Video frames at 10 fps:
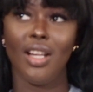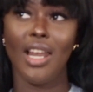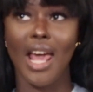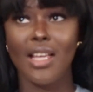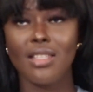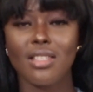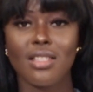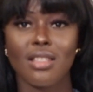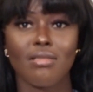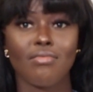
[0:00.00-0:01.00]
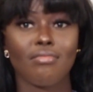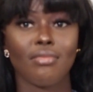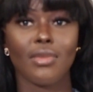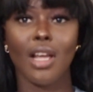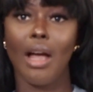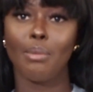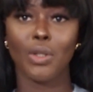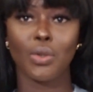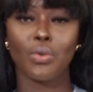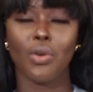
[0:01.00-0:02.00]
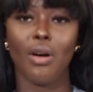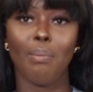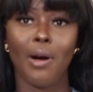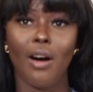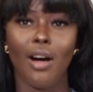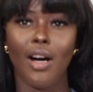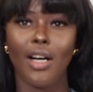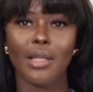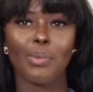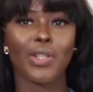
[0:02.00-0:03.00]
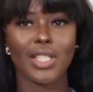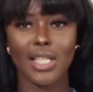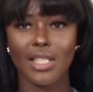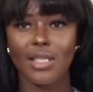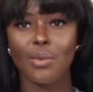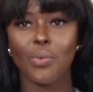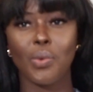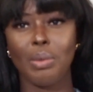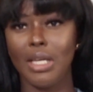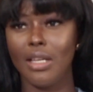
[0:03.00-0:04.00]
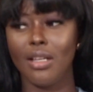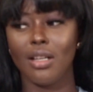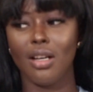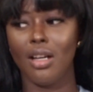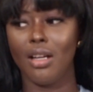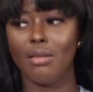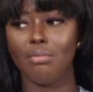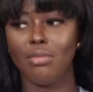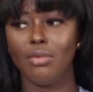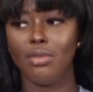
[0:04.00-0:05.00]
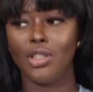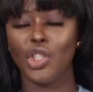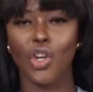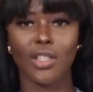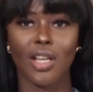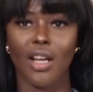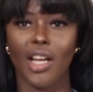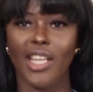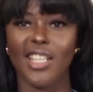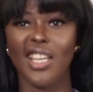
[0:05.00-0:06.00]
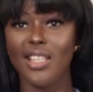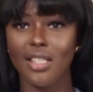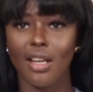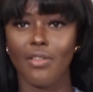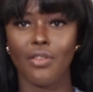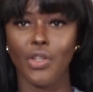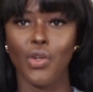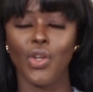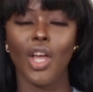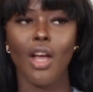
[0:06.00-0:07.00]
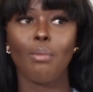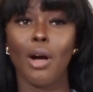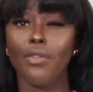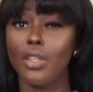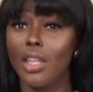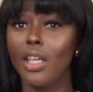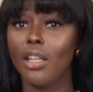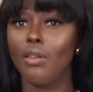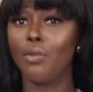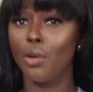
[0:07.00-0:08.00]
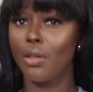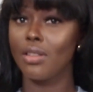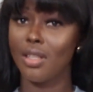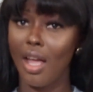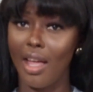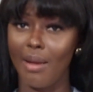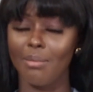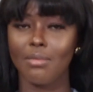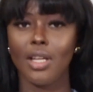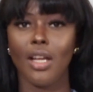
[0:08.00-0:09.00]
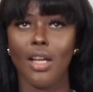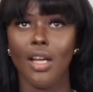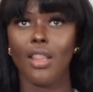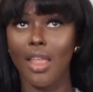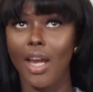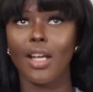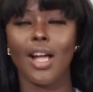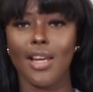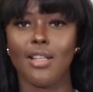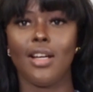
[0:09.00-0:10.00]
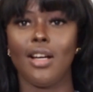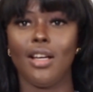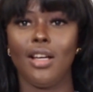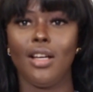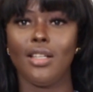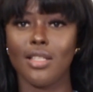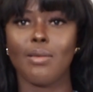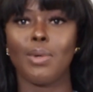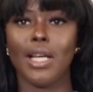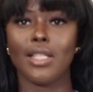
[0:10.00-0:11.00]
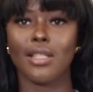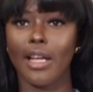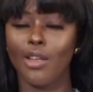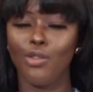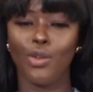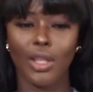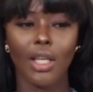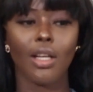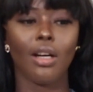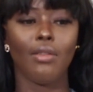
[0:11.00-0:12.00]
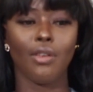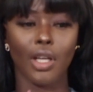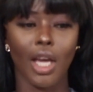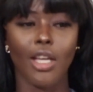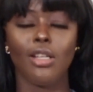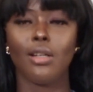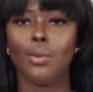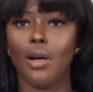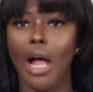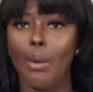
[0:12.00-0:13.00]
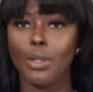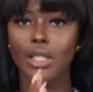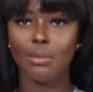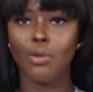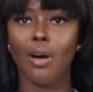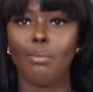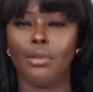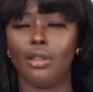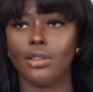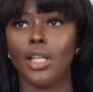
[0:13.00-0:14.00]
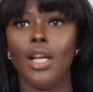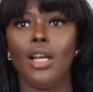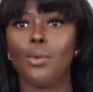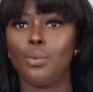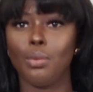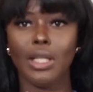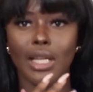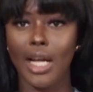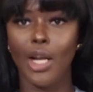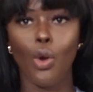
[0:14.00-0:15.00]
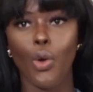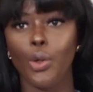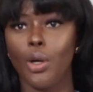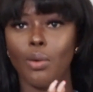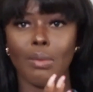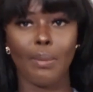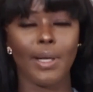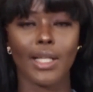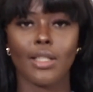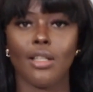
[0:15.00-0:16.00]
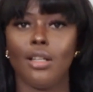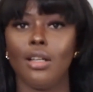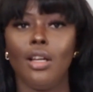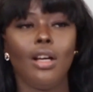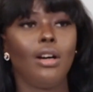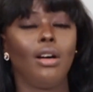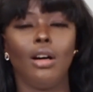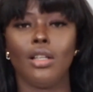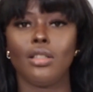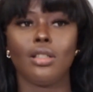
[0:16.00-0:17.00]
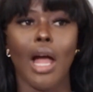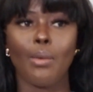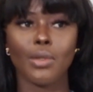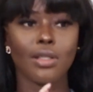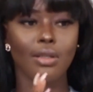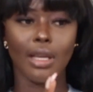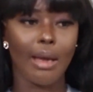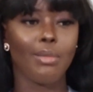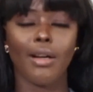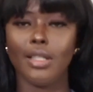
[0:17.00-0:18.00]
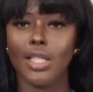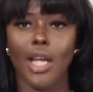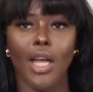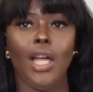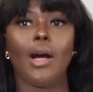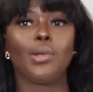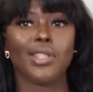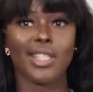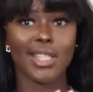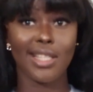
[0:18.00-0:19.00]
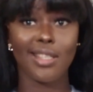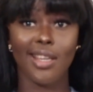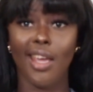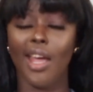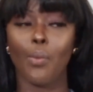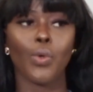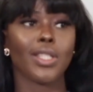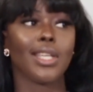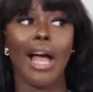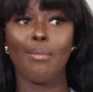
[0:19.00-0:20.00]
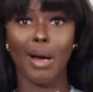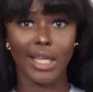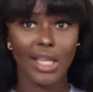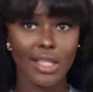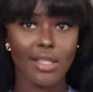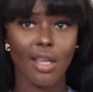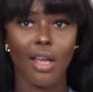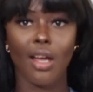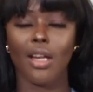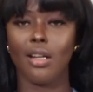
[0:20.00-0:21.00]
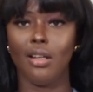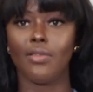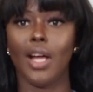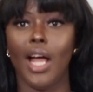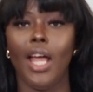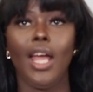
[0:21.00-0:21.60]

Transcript: less, I'm not sure, but the process will be uh, shorter and easier for you. But if you're thinking of long term, then Canada is the place. Like if you're thinking of, okay, you know what, I want to move abroad, either alone or with my partner, and I want to get married here, I want to settle here, I want to have my kids here and all of that,